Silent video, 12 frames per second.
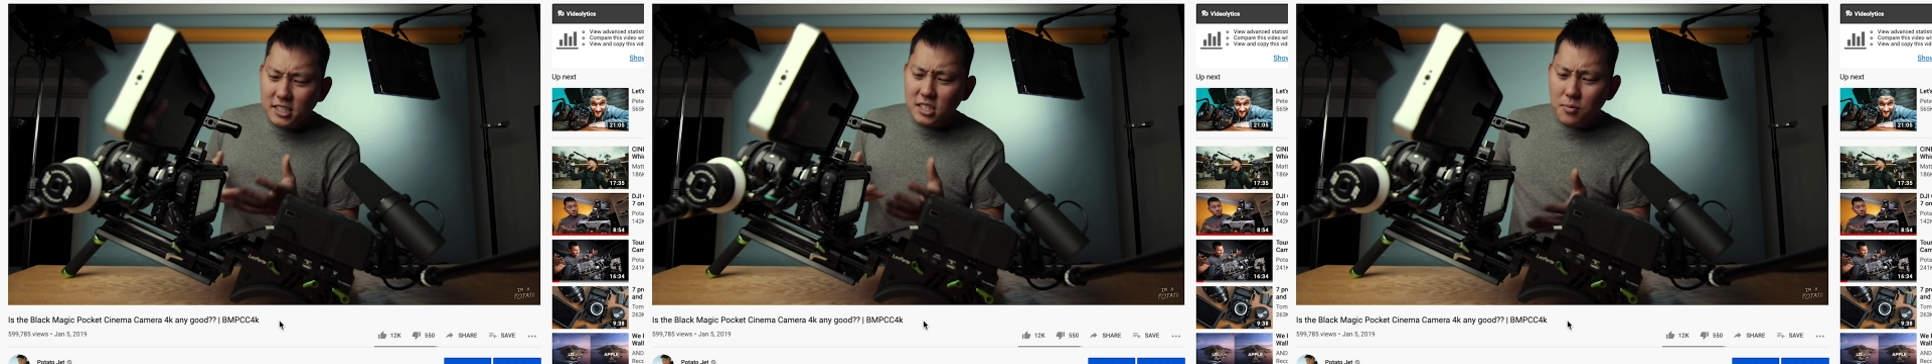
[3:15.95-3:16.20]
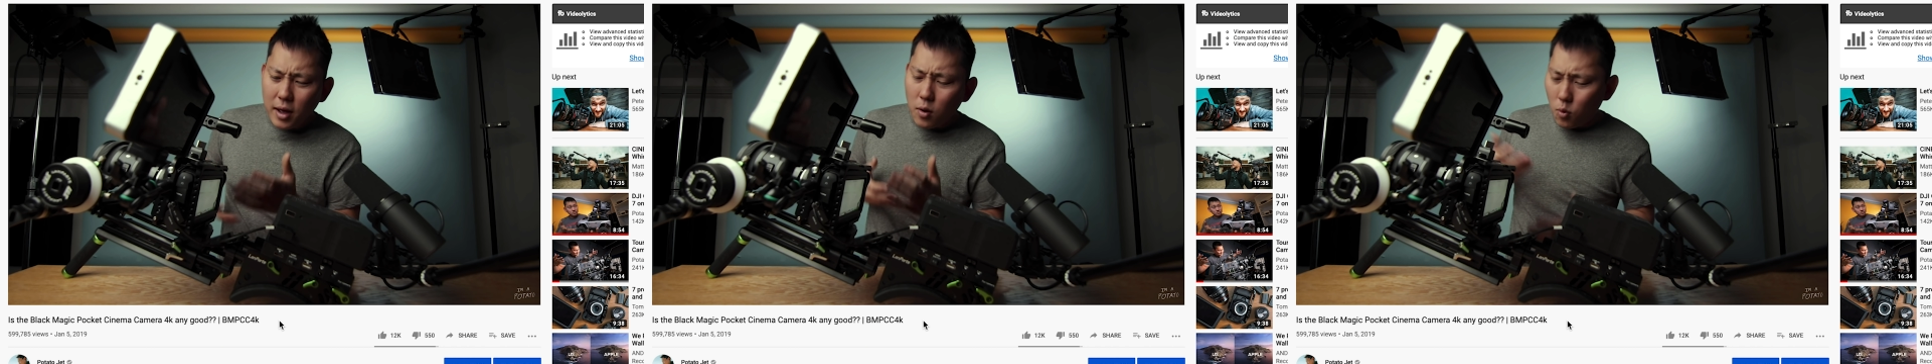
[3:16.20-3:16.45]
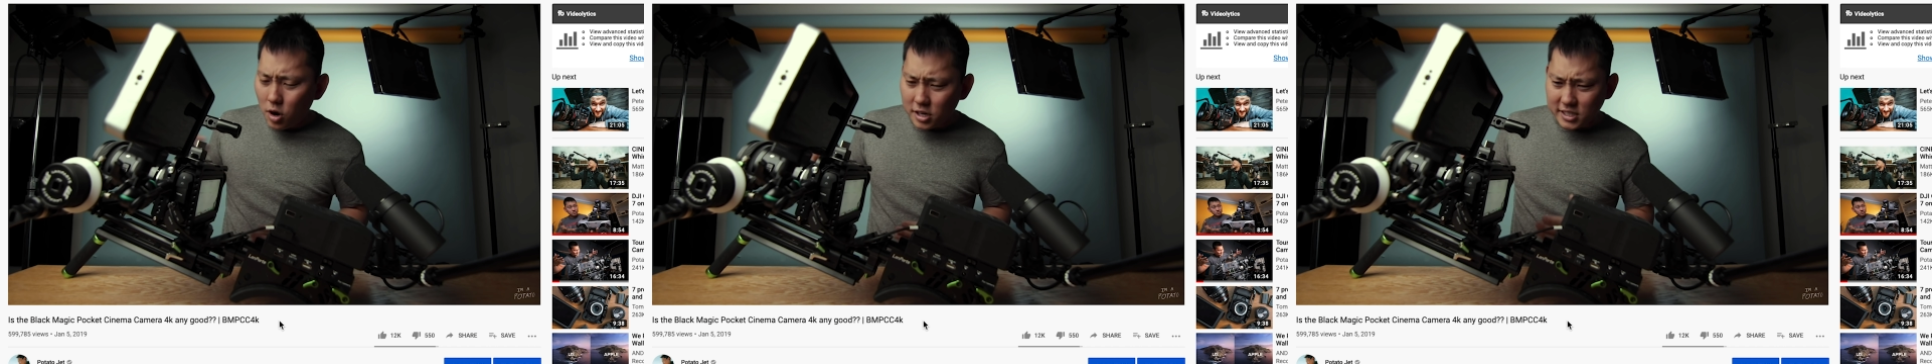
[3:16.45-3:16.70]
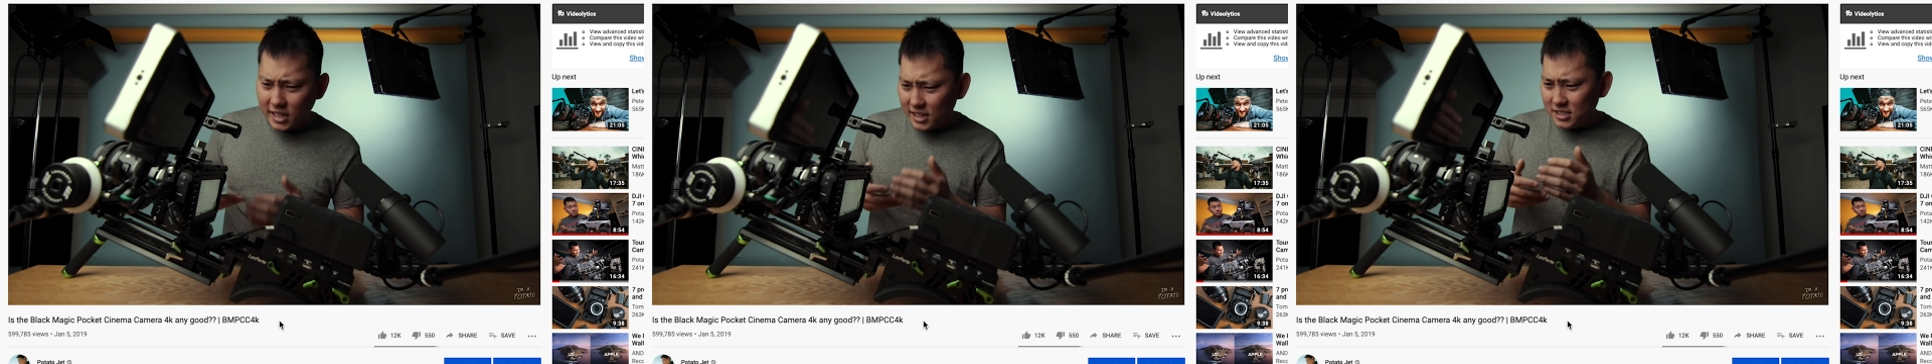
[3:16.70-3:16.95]
Back when I
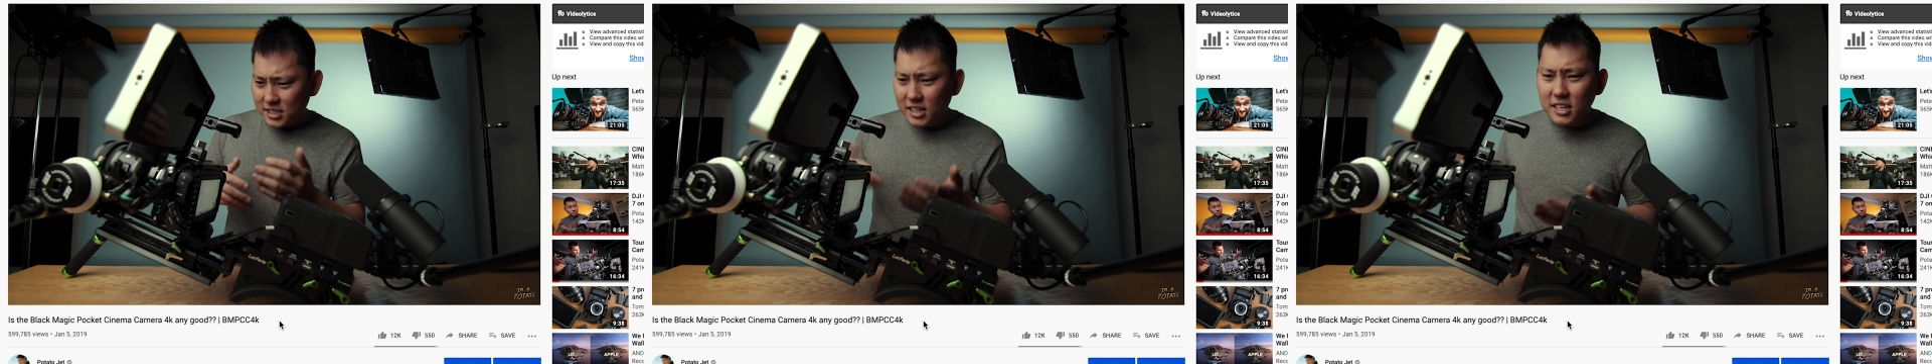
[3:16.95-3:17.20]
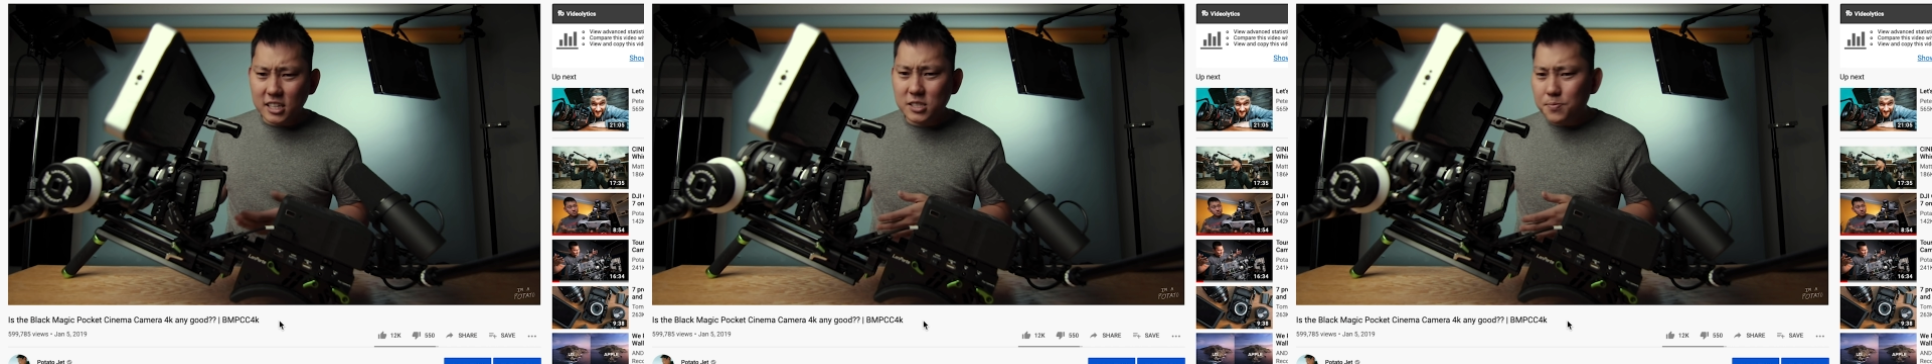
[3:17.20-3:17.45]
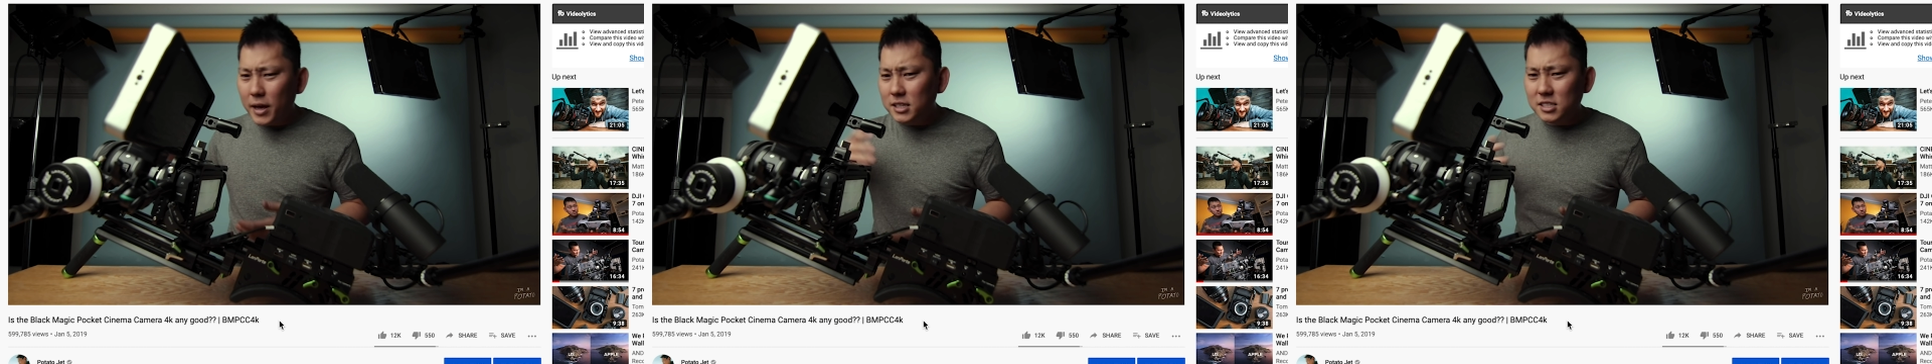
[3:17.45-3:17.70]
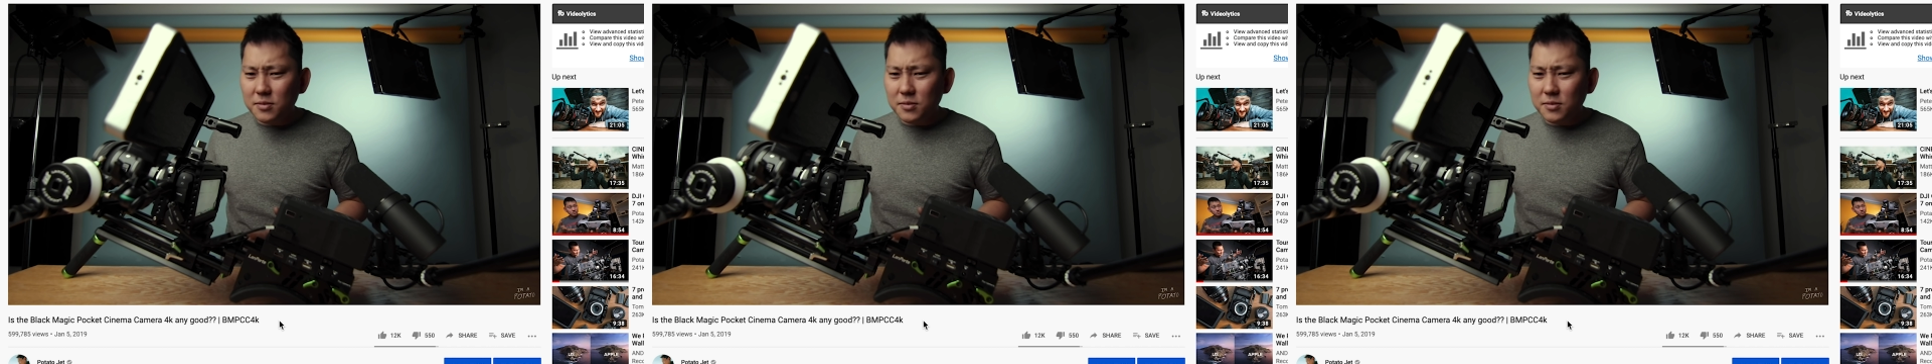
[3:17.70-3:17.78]
was filming this video,